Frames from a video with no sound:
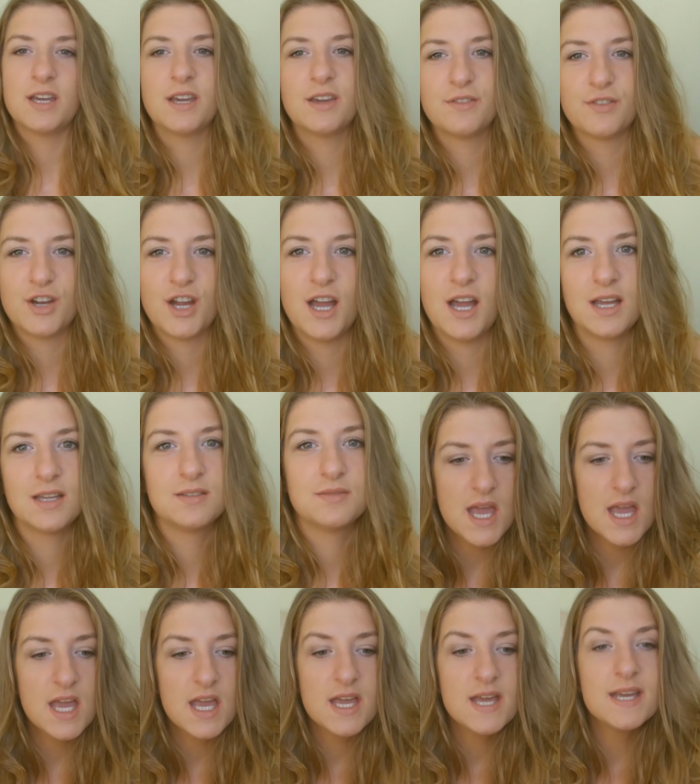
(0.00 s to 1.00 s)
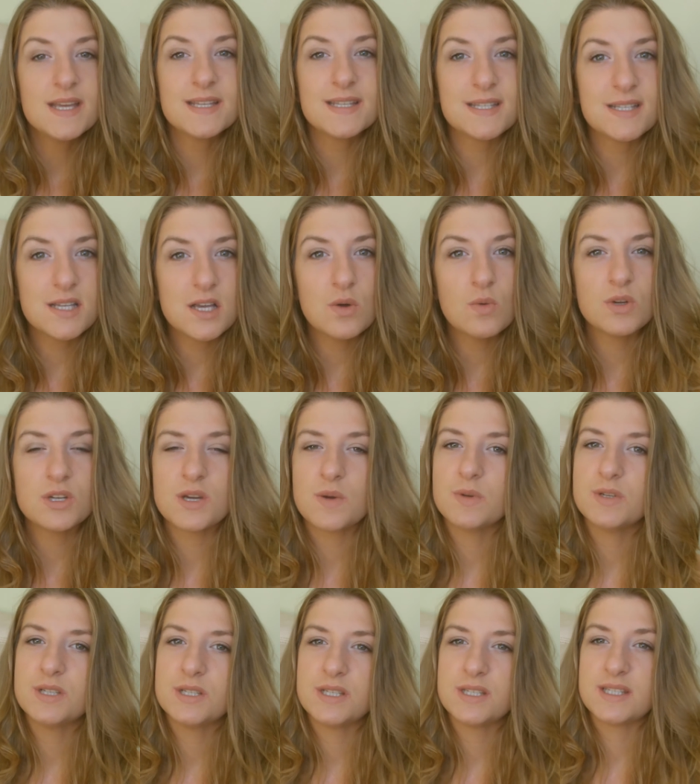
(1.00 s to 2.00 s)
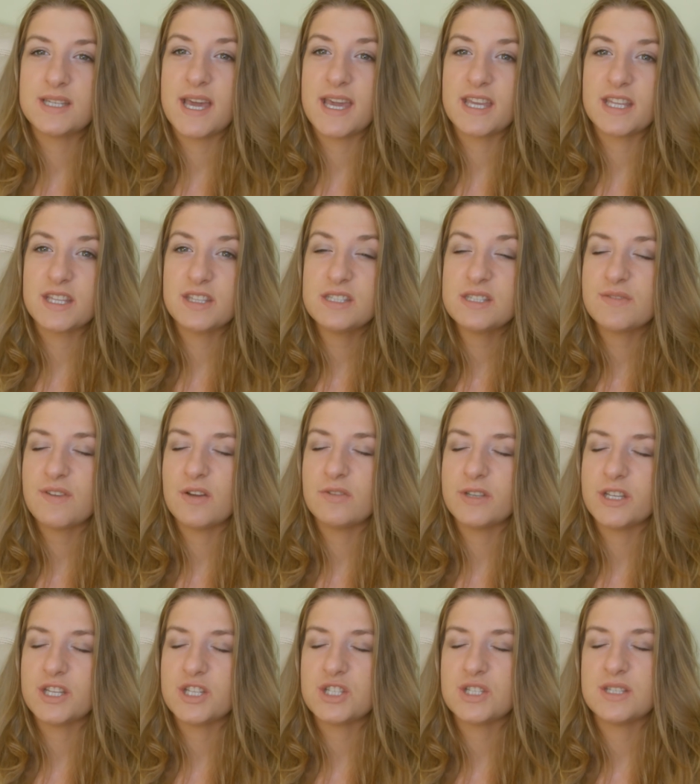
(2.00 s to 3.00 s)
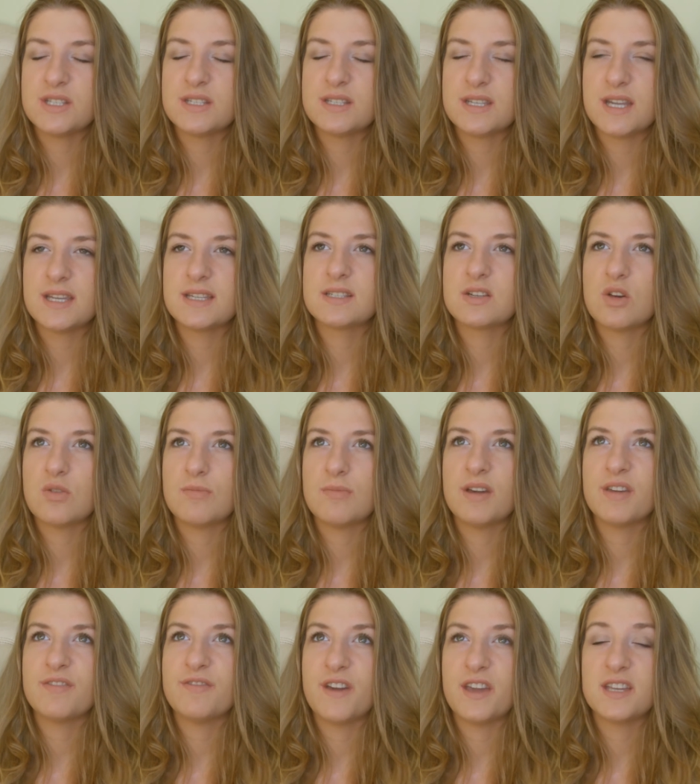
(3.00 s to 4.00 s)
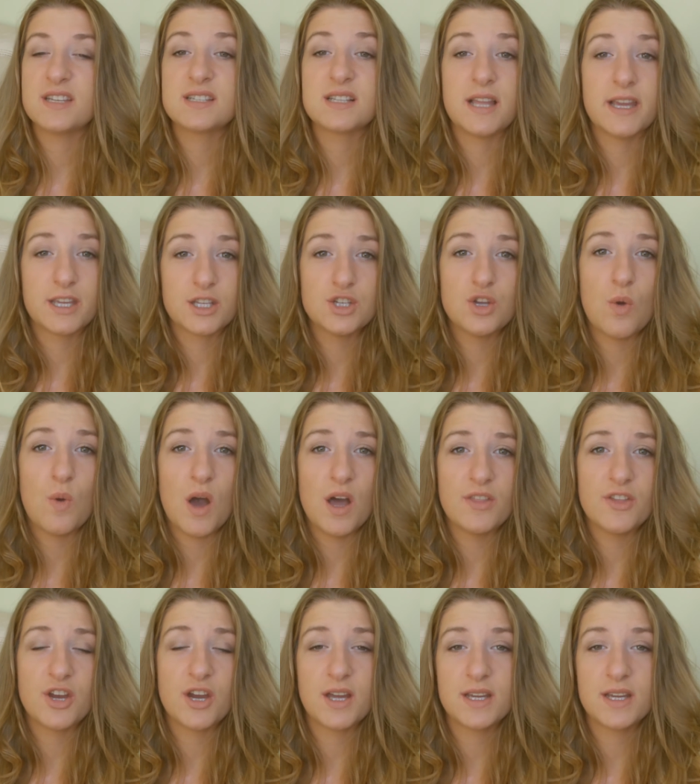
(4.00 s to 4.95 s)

I ever had. So what I wanted to say, this foundation stays on my face like no other.